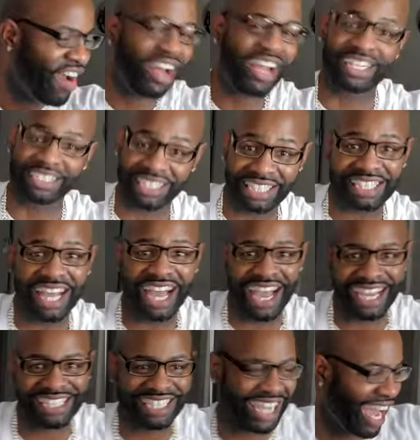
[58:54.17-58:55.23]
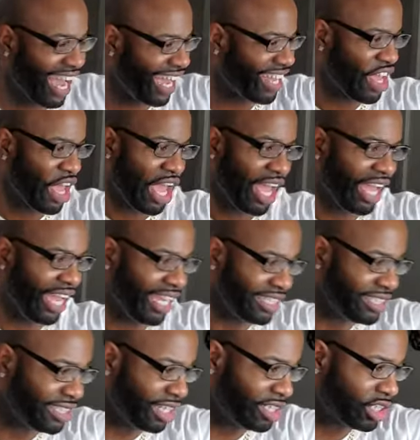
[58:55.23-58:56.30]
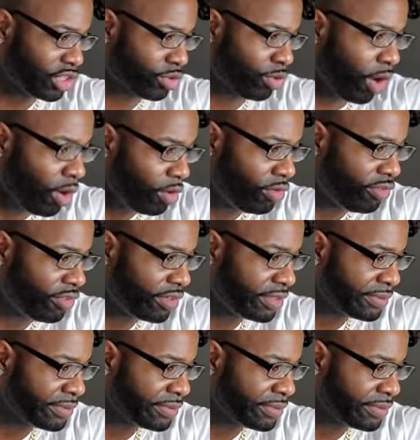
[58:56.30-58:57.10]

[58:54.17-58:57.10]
Cause it's like that. It's the truth.